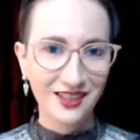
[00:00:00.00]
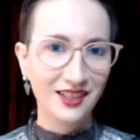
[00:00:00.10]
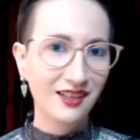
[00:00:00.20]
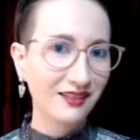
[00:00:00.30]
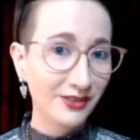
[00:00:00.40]

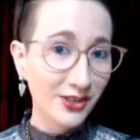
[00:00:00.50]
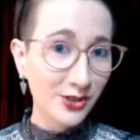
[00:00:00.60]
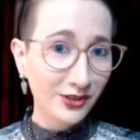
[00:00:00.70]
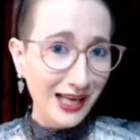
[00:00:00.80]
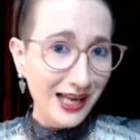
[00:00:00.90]
I uh, can
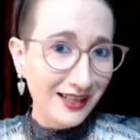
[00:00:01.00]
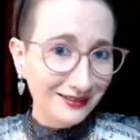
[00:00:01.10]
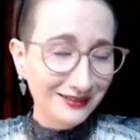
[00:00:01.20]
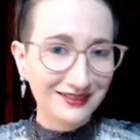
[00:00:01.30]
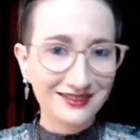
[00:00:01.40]
say cat.
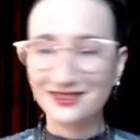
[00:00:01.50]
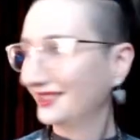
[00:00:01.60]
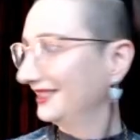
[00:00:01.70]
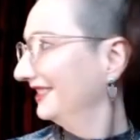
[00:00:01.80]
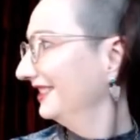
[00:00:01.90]

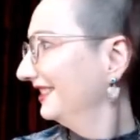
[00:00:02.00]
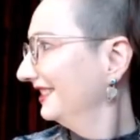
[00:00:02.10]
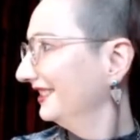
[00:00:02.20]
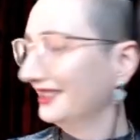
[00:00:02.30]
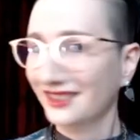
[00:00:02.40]
My
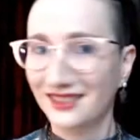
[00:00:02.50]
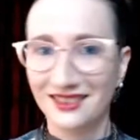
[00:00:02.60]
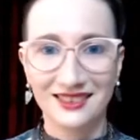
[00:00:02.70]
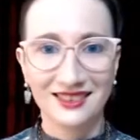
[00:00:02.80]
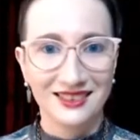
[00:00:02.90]
personal favorite
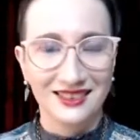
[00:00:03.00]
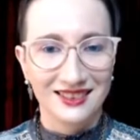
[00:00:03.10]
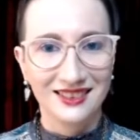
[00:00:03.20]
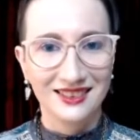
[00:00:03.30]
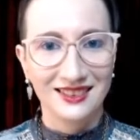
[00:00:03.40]
thing where
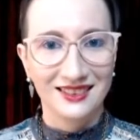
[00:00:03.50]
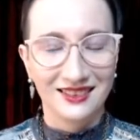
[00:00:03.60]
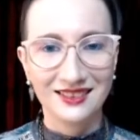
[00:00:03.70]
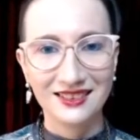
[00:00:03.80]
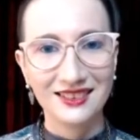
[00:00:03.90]
the dab